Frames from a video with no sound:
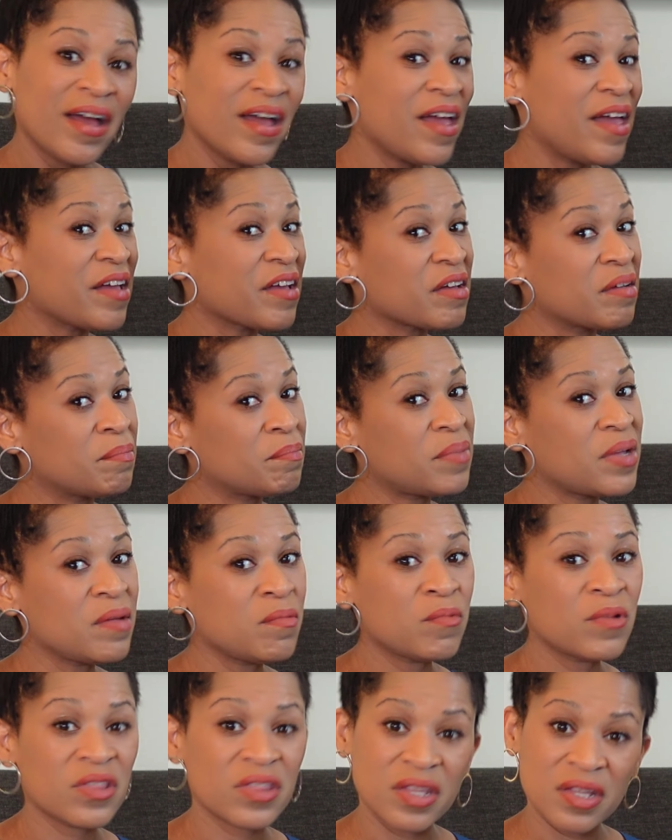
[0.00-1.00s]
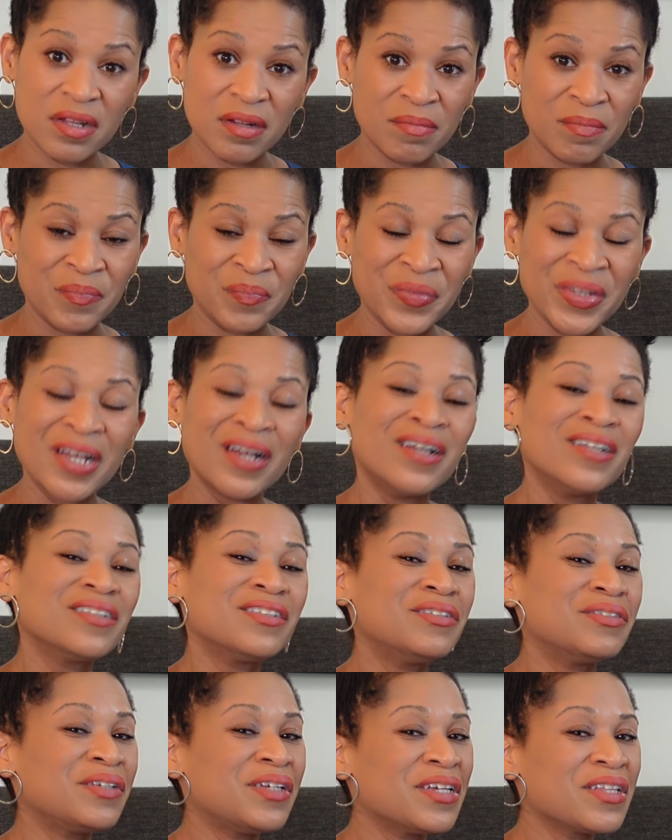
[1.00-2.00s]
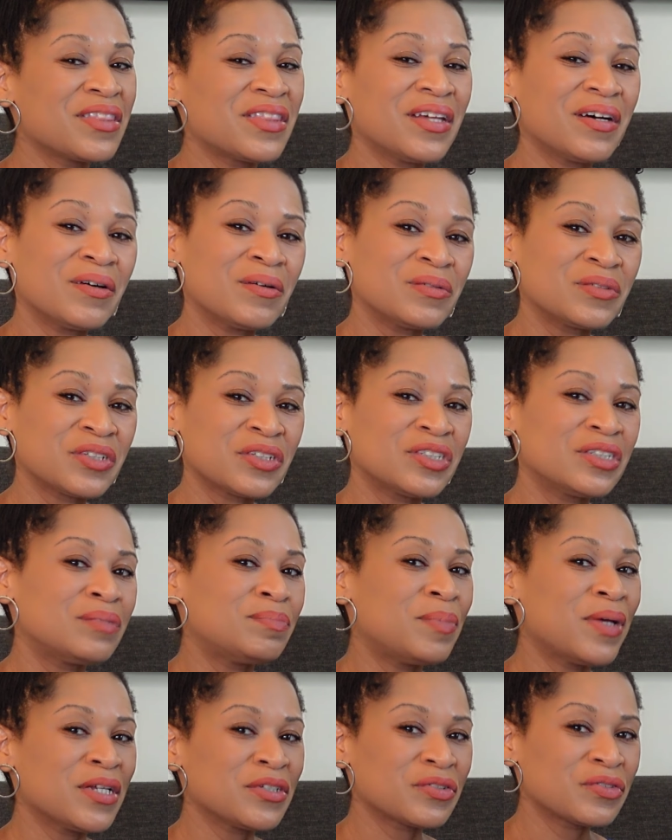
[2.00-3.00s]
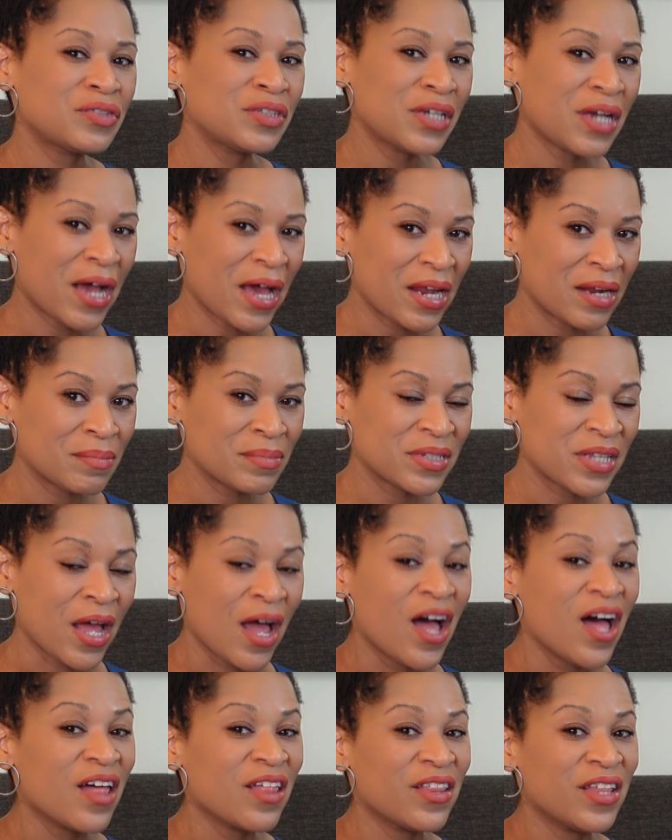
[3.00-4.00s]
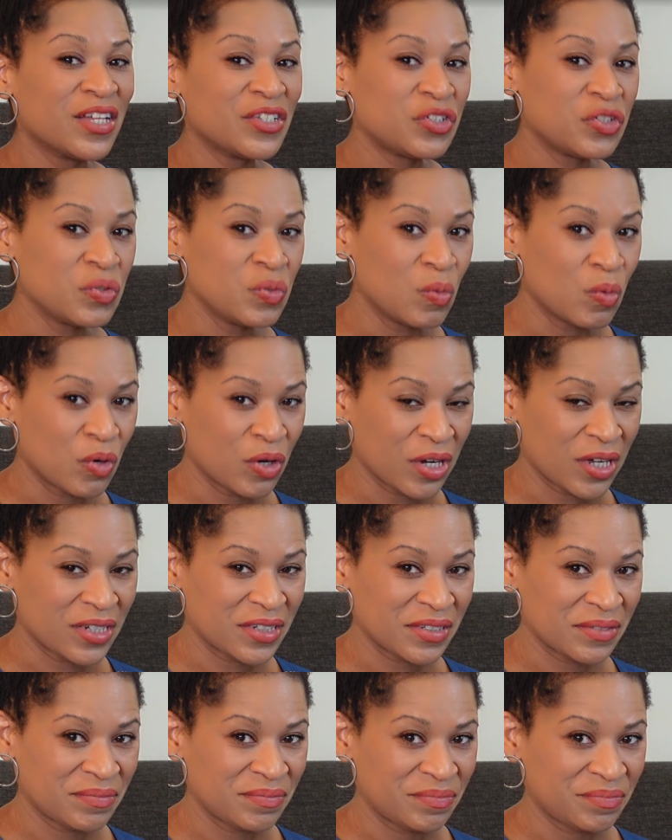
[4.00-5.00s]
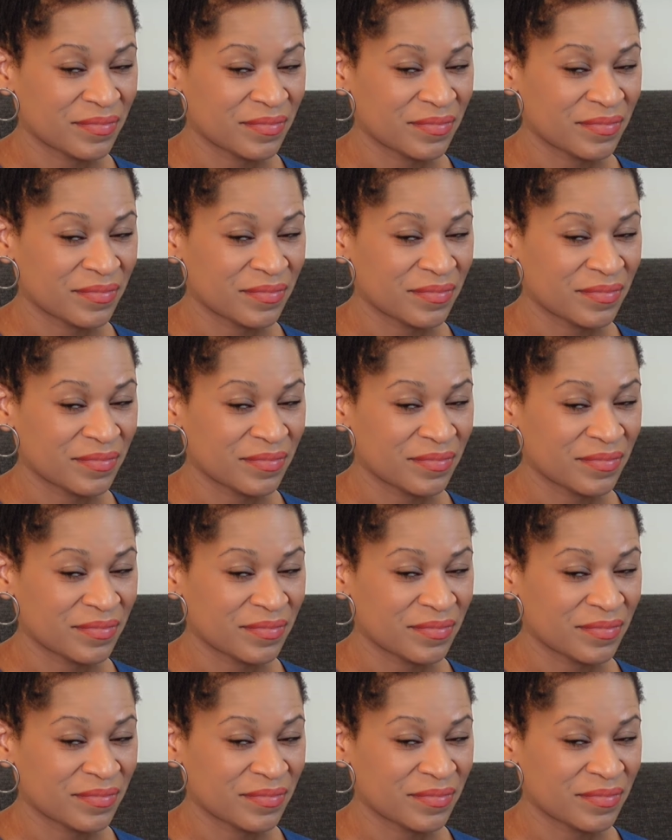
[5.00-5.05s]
and compete with them to get those specialty items that you want.